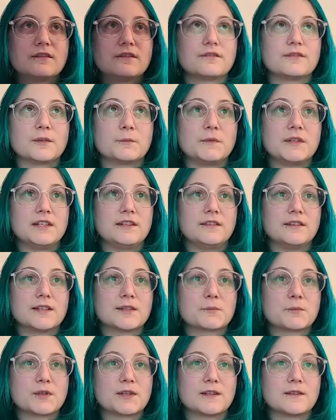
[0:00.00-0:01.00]
from the healing
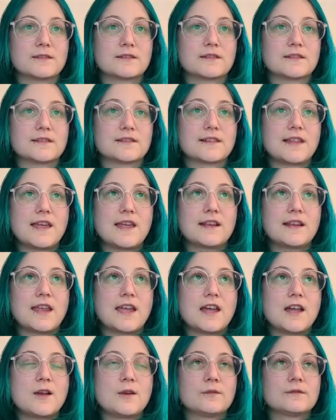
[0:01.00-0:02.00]
springs, because that
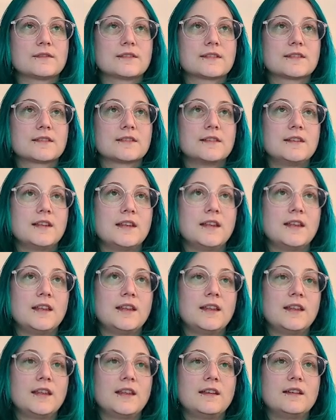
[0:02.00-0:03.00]
counts,
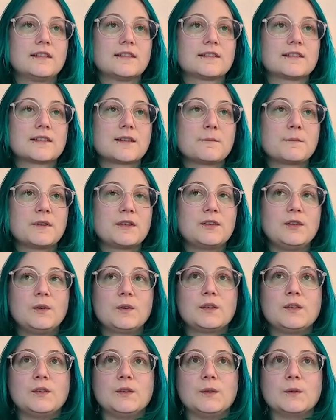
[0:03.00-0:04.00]
and it's something you
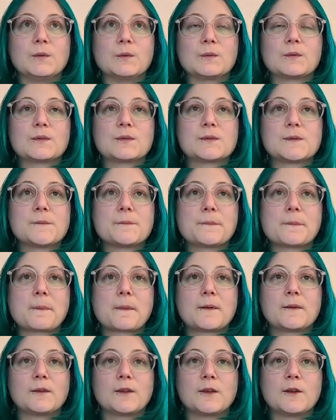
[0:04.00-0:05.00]
can use. So,